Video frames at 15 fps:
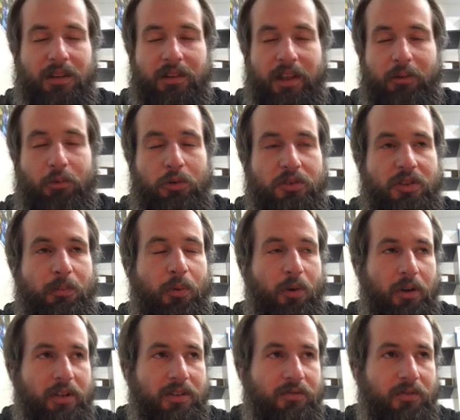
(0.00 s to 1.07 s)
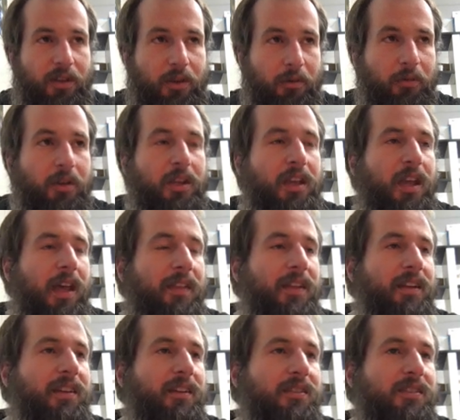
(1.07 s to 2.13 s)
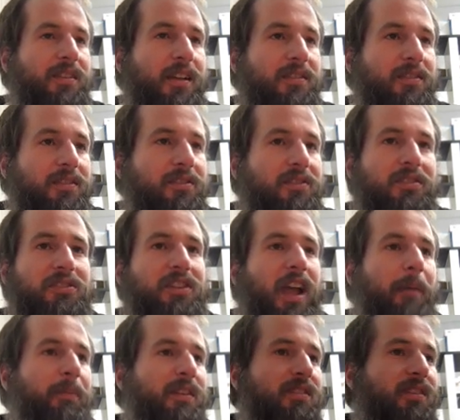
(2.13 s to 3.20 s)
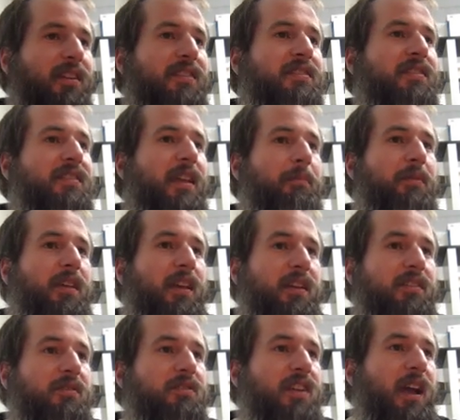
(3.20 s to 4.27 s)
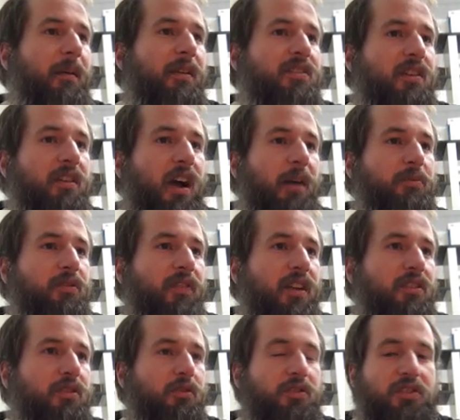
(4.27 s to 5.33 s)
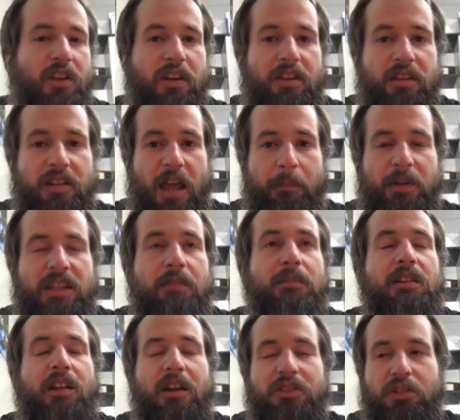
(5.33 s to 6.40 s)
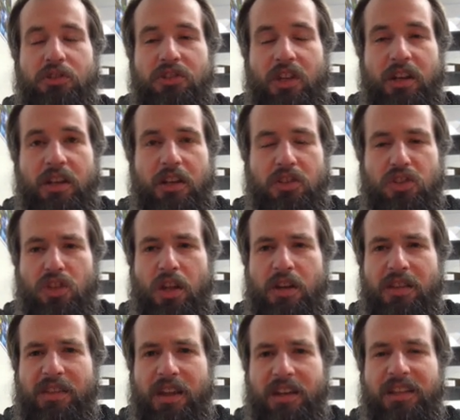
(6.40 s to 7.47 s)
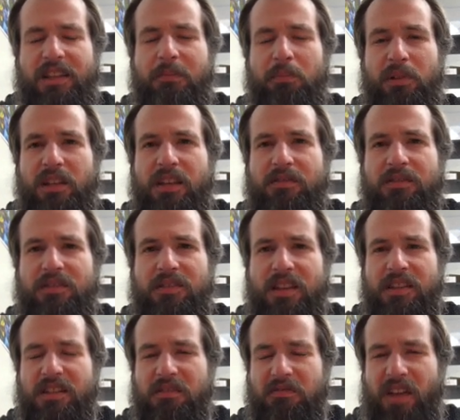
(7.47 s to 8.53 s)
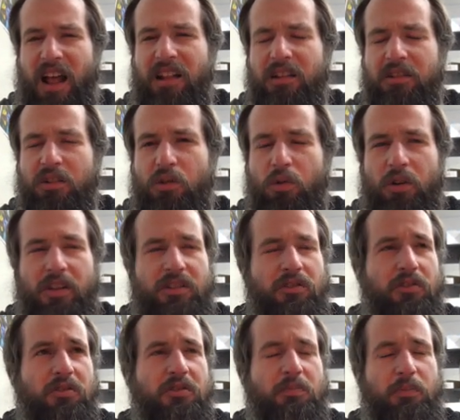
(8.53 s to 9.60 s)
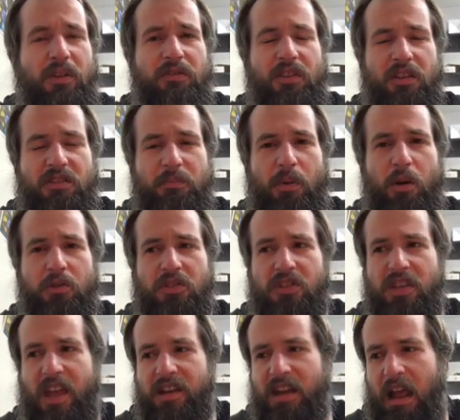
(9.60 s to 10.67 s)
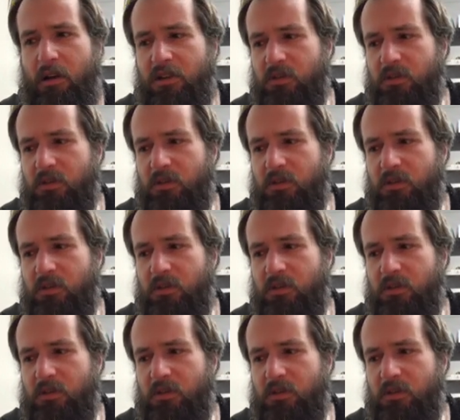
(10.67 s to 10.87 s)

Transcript: like, will support his view. And then here it says that this Japanese study, it's the same thing. It's an observational study, an epidemiological study, a study that he believes isn't valid according to his previous posts, yet now